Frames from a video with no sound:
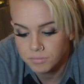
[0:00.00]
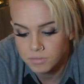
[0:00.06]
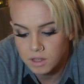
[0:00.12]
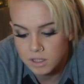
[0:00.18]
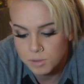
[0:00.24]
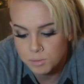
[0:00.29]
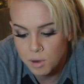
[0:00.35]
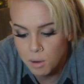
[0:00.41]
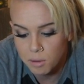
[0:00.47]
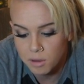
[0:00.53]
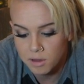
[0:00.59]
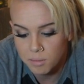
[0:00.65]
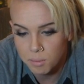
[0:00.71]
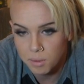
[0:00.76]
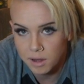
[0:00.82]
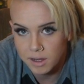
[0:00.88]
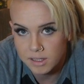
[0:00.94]
That's probably the
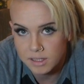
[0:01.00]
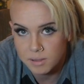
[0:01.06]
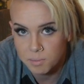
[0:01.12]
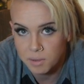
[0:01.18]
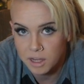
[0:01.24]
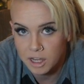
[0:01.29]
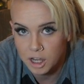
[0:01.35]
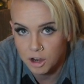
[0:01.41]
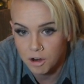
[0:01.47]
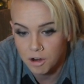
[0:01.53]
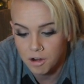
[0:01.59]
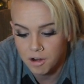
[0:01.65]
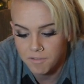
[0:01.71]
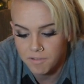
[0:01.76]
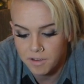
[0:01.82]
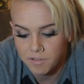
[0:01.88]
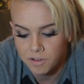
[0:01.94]
biggest PR
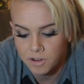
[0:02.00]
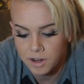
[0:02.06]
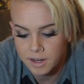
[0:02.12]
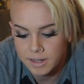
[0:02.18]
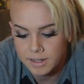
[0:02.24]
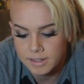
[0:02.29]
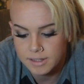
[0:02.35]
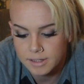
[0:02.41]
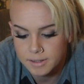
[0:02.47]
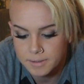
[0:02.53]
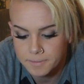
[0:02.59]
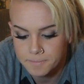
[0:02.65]
I've ever hit.